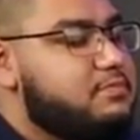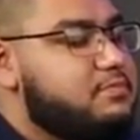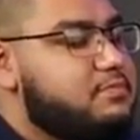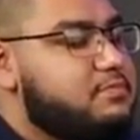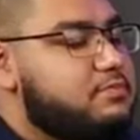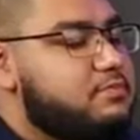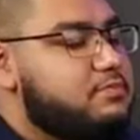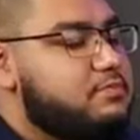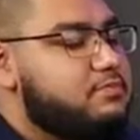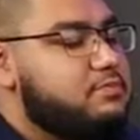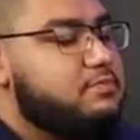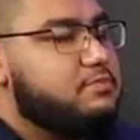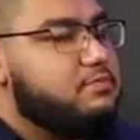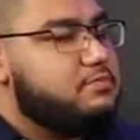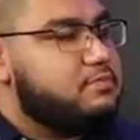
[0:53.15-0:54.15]

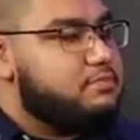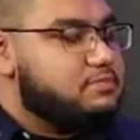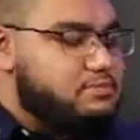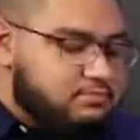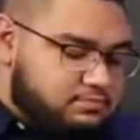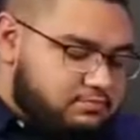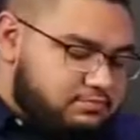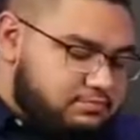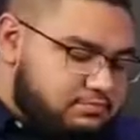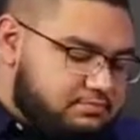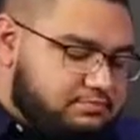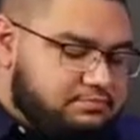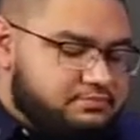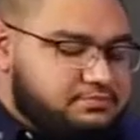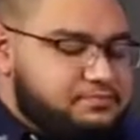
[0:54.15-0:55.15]

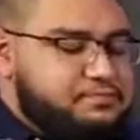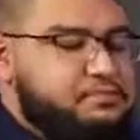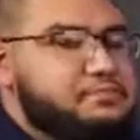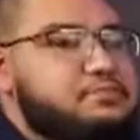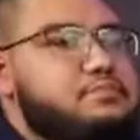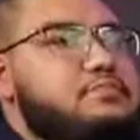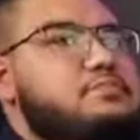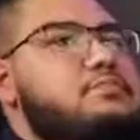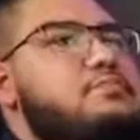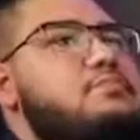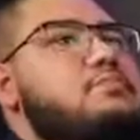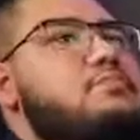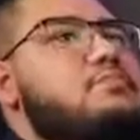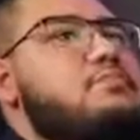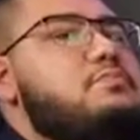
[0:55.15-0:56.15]

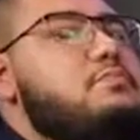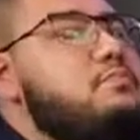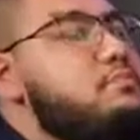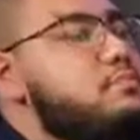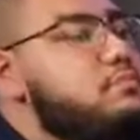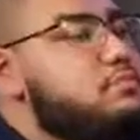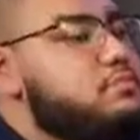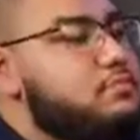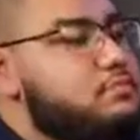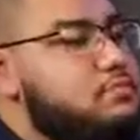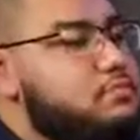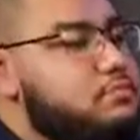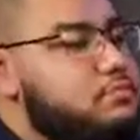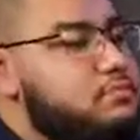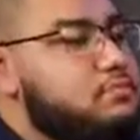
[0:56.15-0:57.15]

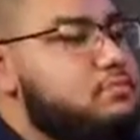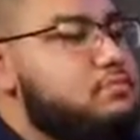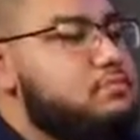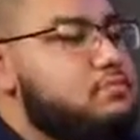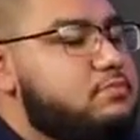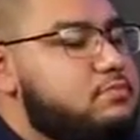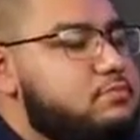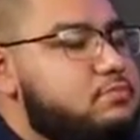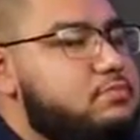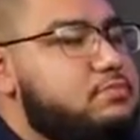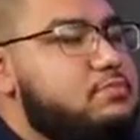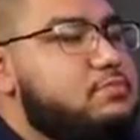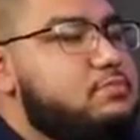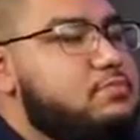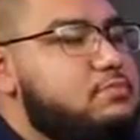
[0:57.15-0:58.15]

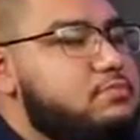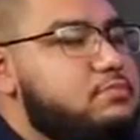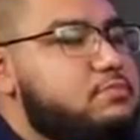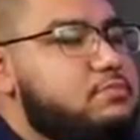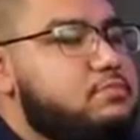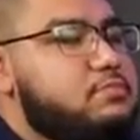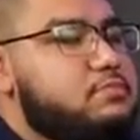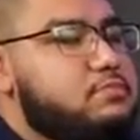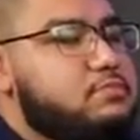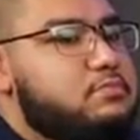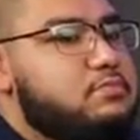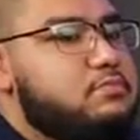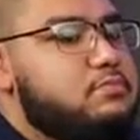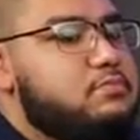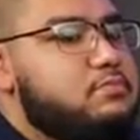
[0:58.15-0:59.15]

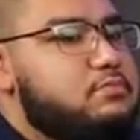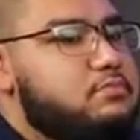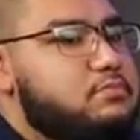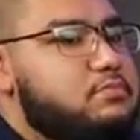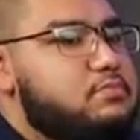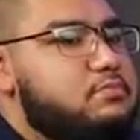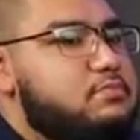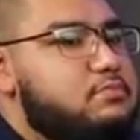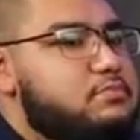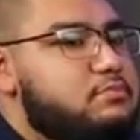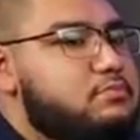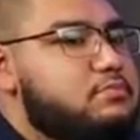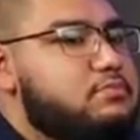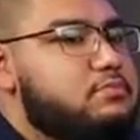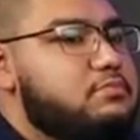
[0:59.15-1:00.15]

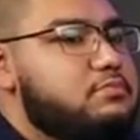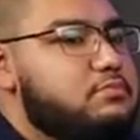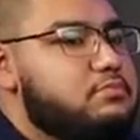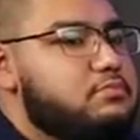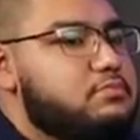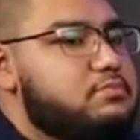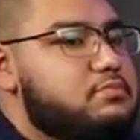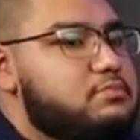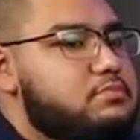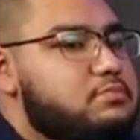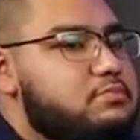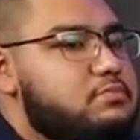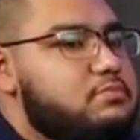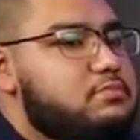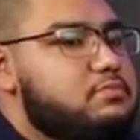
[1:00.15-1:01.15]

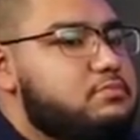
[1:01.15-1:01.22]
[no speech]